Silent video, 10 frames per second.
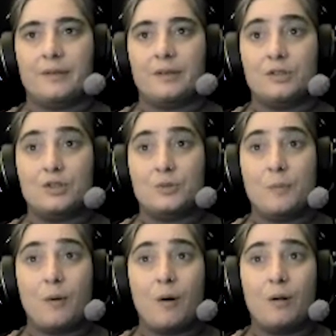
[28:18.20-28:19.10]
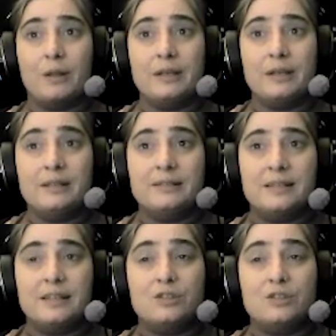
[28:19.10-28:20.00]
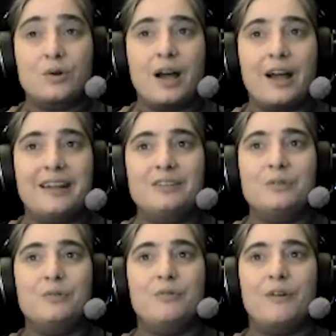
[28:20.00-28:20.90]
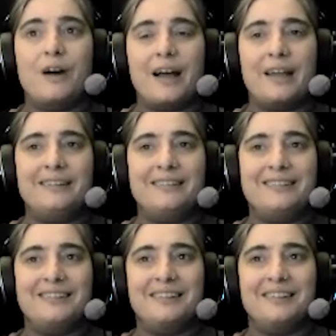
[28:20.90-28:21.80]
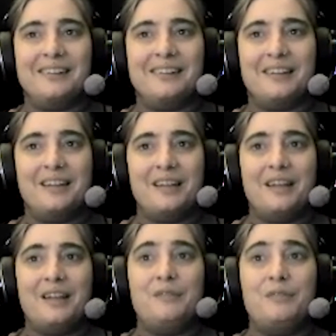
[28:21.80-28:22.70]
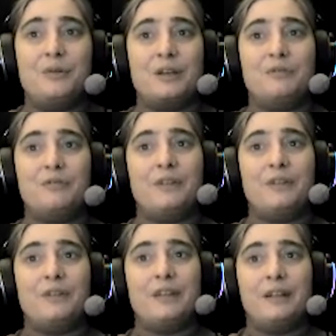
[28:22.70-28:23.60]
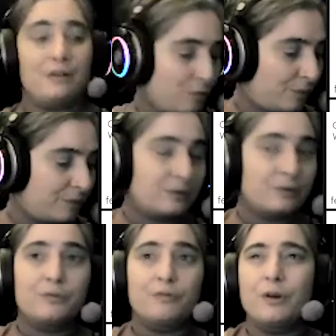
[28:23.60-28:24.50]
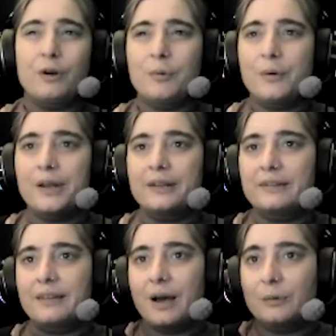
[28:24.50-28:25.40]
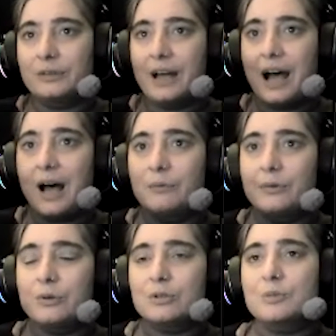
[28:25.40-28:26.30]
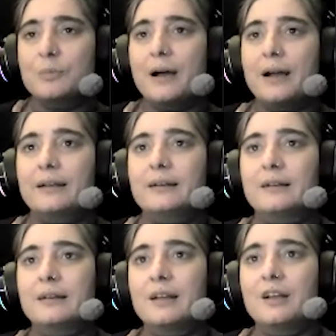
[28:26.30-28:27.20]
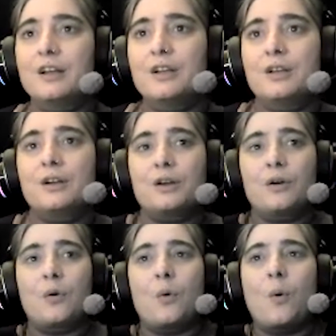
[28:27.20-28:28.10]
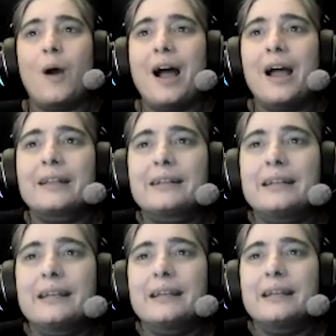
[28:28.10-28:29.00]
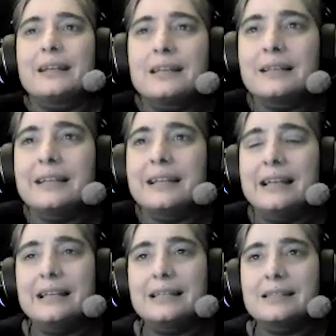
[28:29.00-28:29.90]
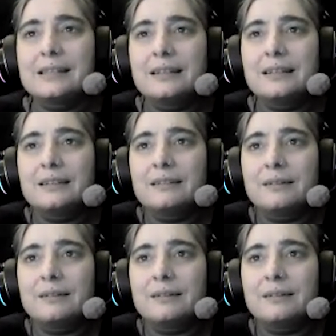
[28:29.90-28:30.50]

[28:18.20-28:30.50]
Small and easy, trying to find if you can feel the movement reverberate now down your spine. Quietly and easily listen in.